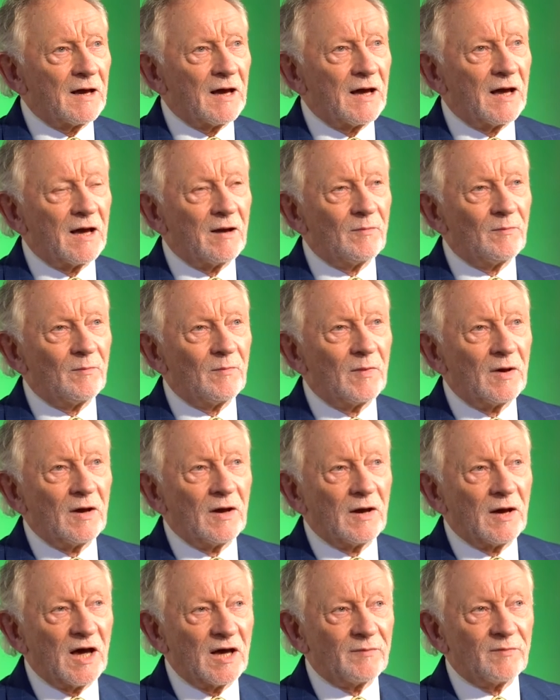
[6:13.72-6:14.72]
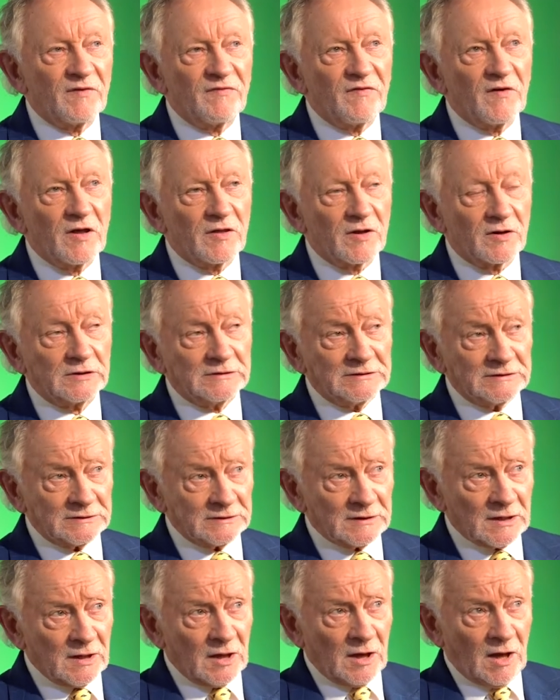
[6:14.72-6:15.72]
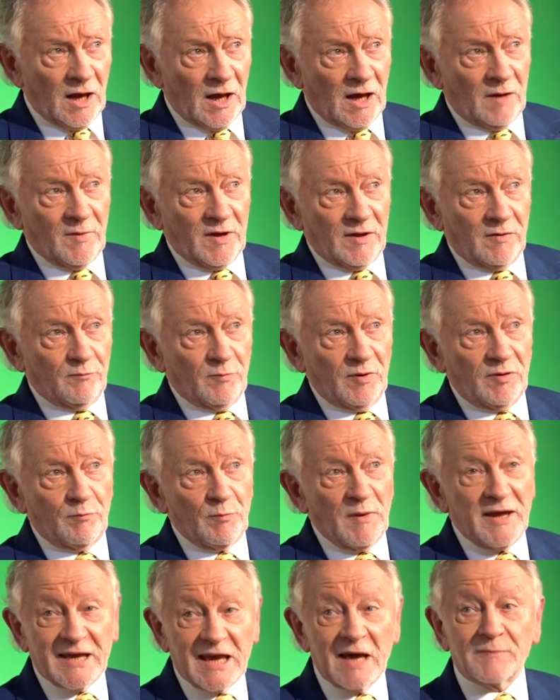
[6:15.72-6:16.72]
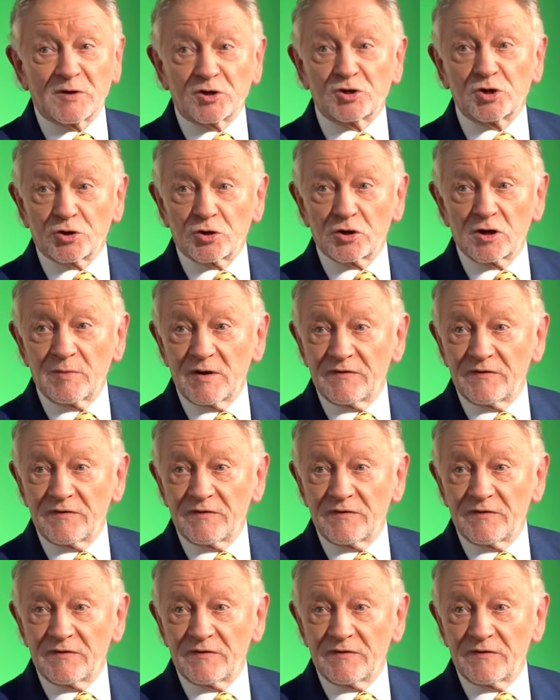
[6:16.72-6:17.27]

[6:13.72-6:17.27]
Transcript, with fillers: Um, and my father, um, he, he kept a journal.